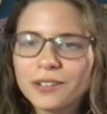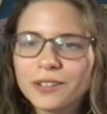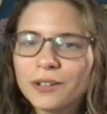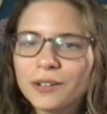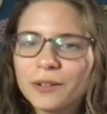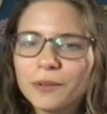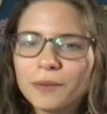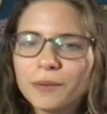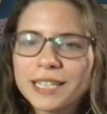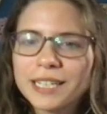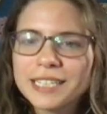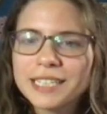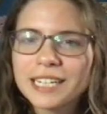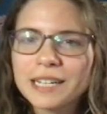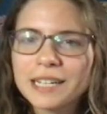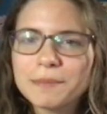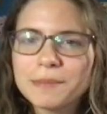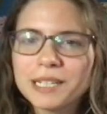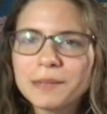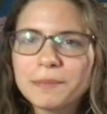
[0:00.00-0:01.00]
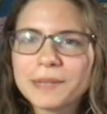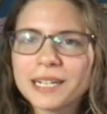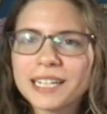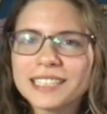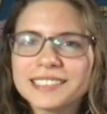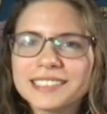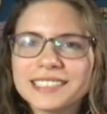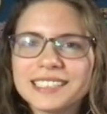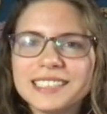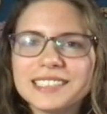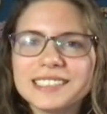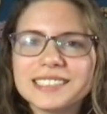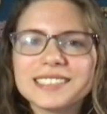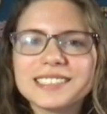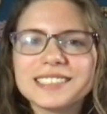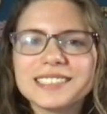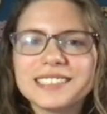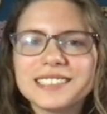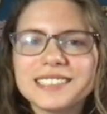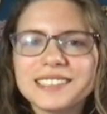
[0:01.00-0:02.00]
Why did I minimize it?
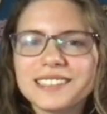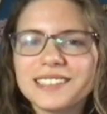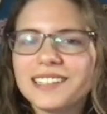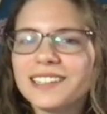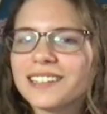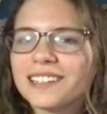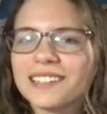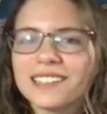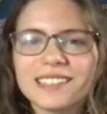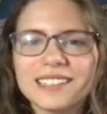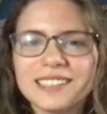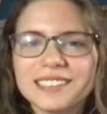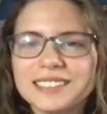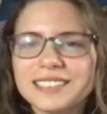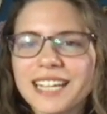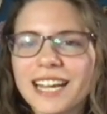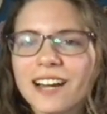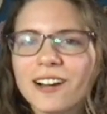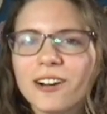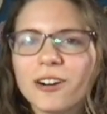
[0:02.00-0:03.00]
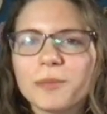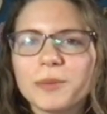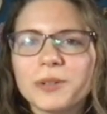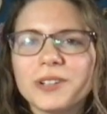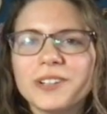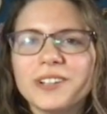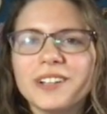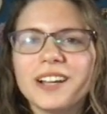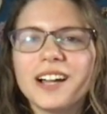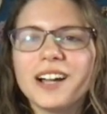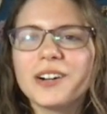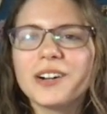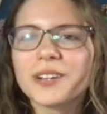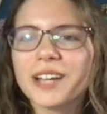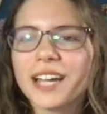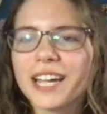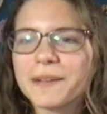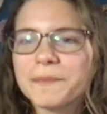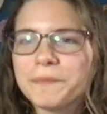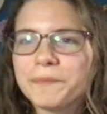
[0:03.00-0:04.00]
Oh, terrible.
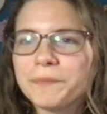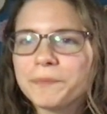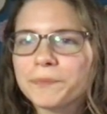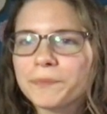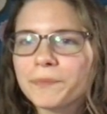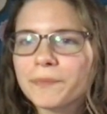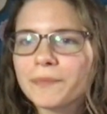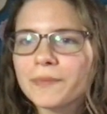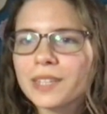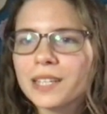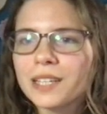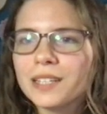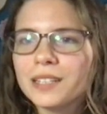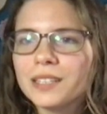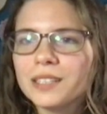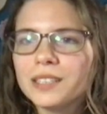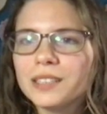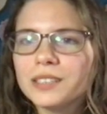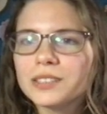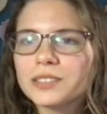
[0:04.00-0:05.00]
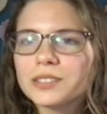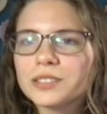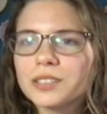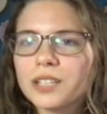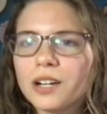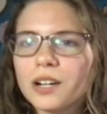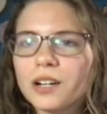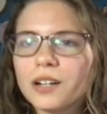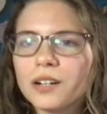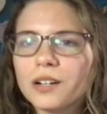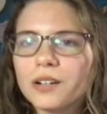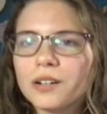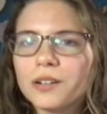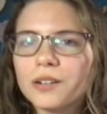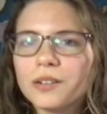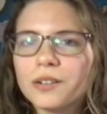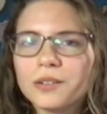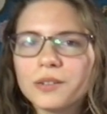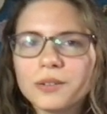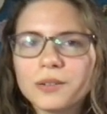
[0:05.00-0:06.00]
Okay.
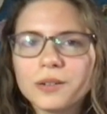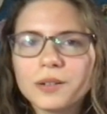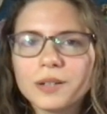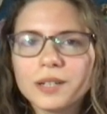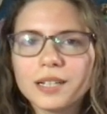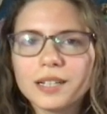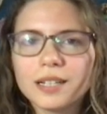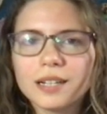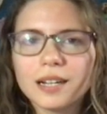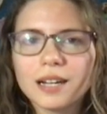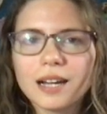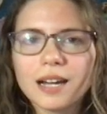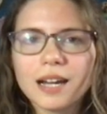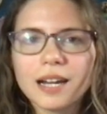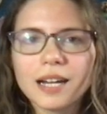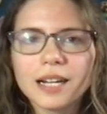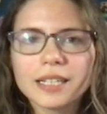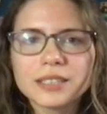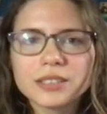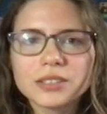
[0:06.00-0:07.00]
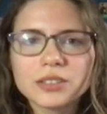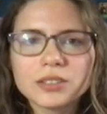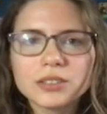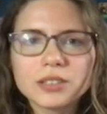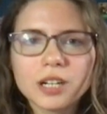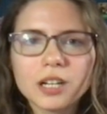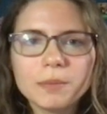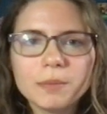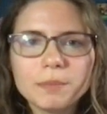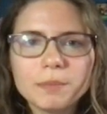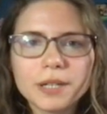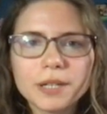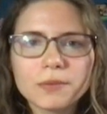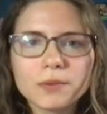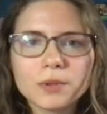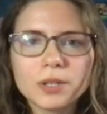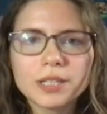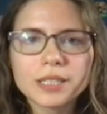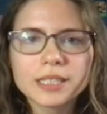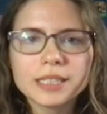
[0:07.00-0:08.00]
So I start by
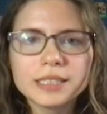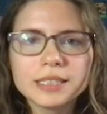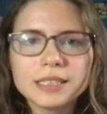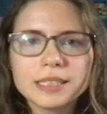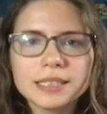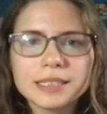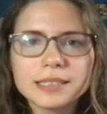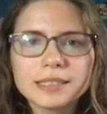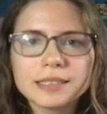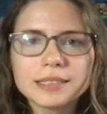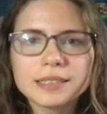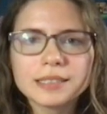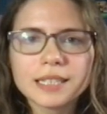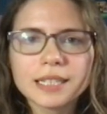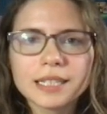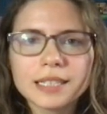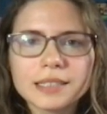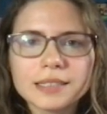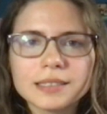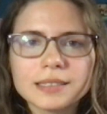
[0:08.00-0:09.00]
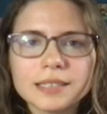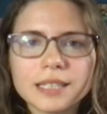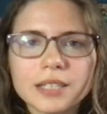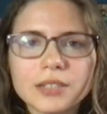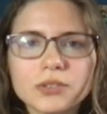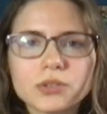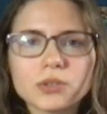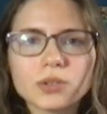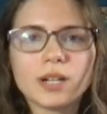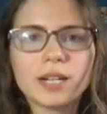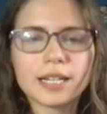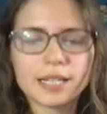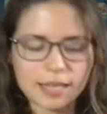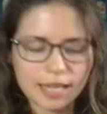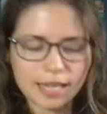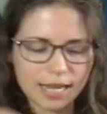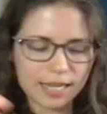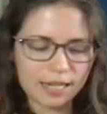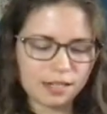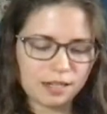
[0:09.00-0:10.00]
rolling a d6 and drawing
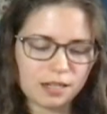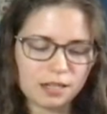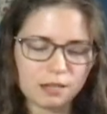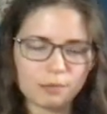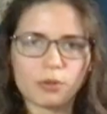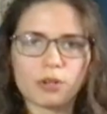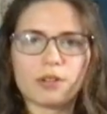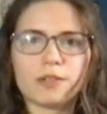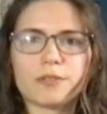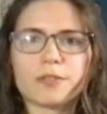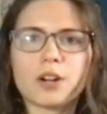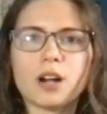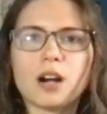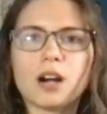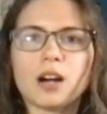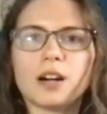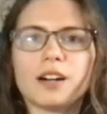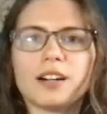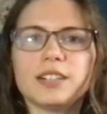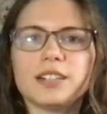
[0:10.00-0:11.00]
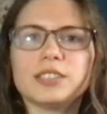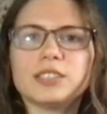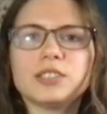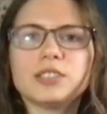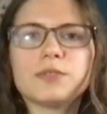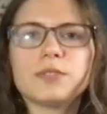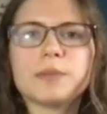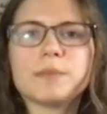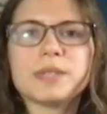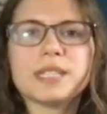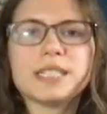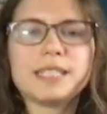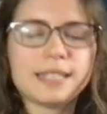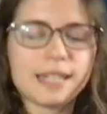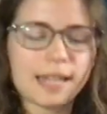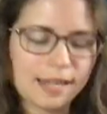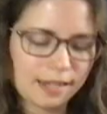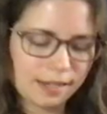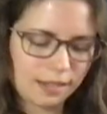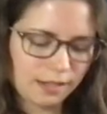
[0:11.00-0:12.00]
that number of cards from the
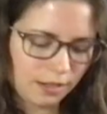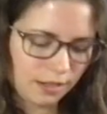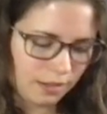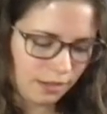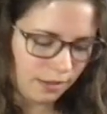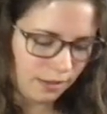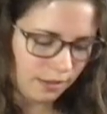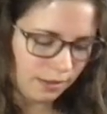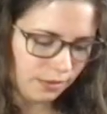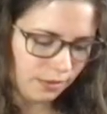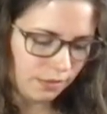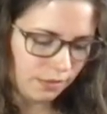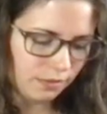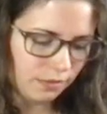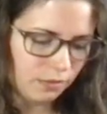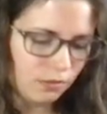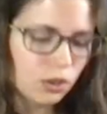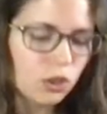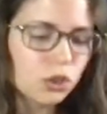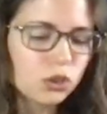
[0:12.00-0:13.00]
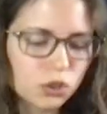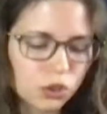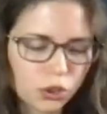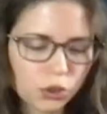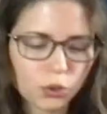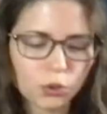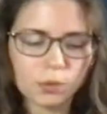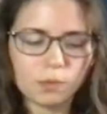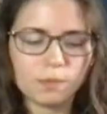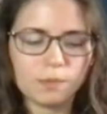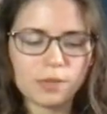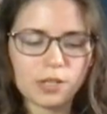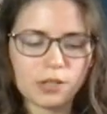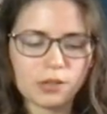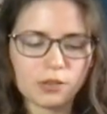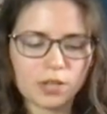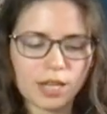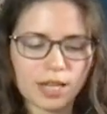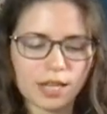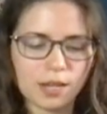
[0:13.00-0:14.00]
deck. 2.
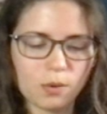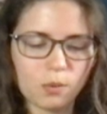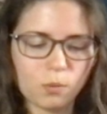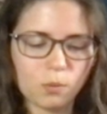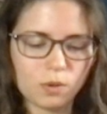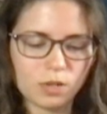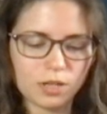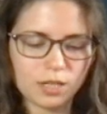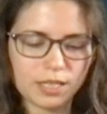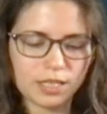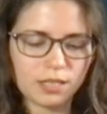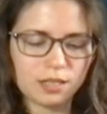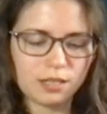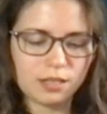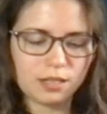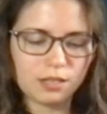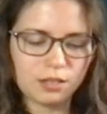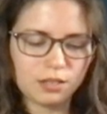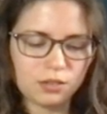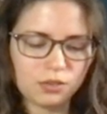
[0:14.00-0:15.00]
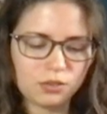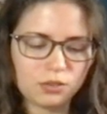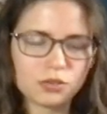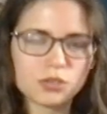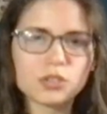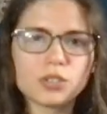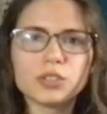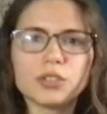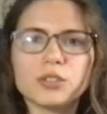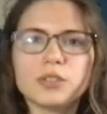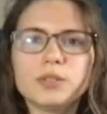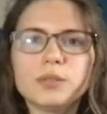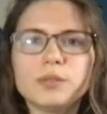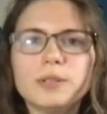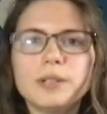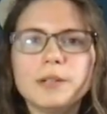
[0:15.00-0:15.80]
Okay, 1, 2.